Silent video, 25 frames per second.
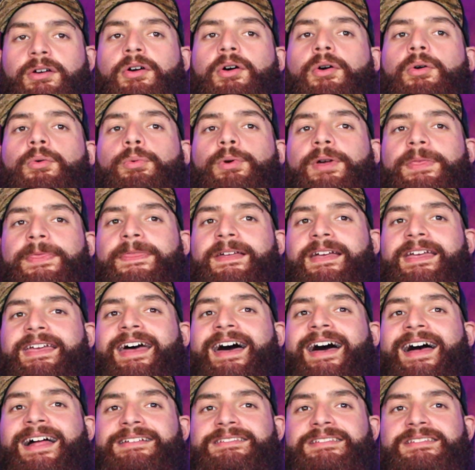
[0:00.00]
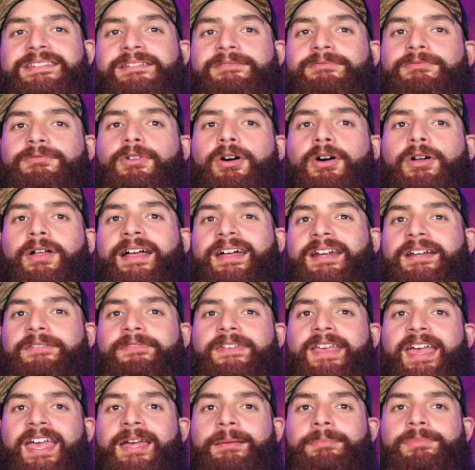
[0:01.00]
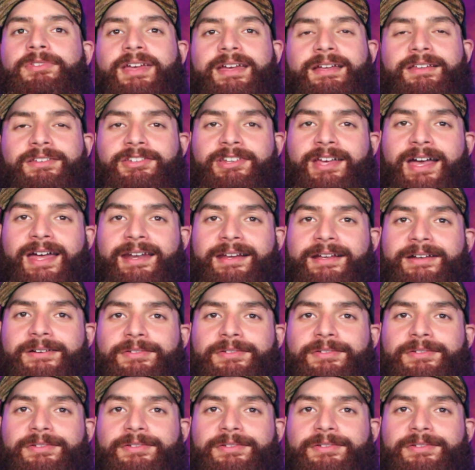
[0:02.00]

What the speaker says: With the constant rollout of games like Sonic